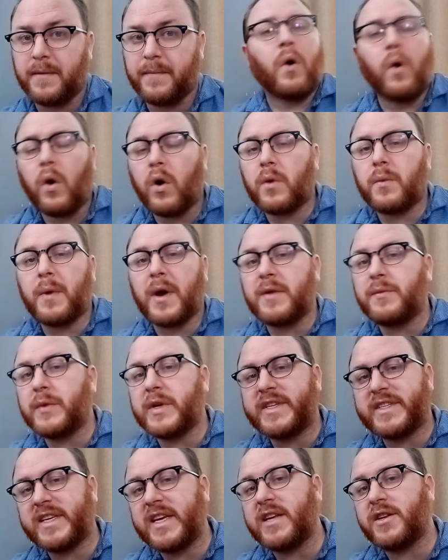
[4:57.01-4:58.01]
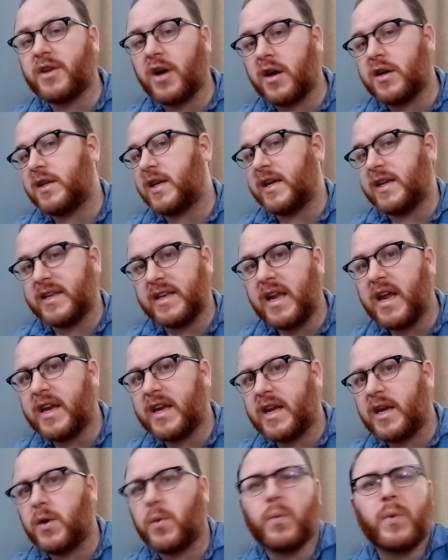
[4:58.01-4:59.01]
Or when we see Darling
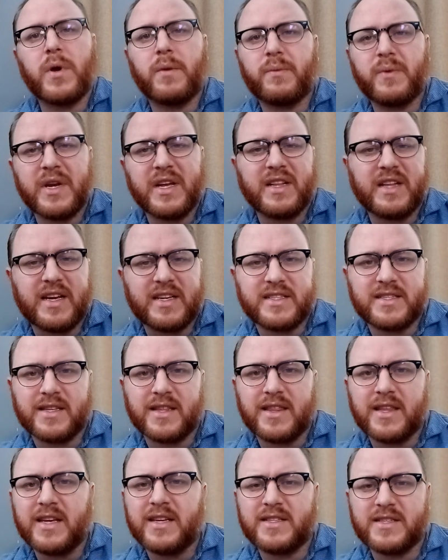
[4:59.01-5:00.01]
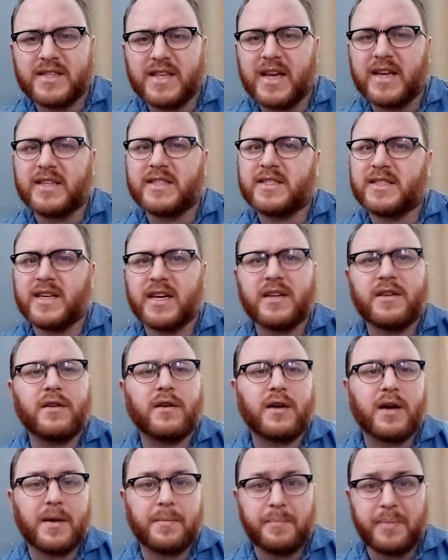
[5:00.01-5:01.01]
knitting, we realize that these things
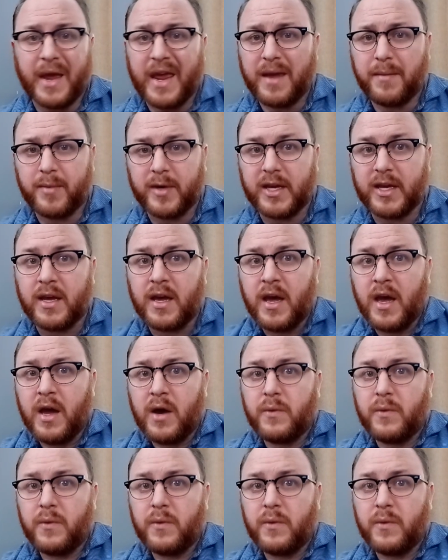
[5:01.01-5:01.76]
signal a baby.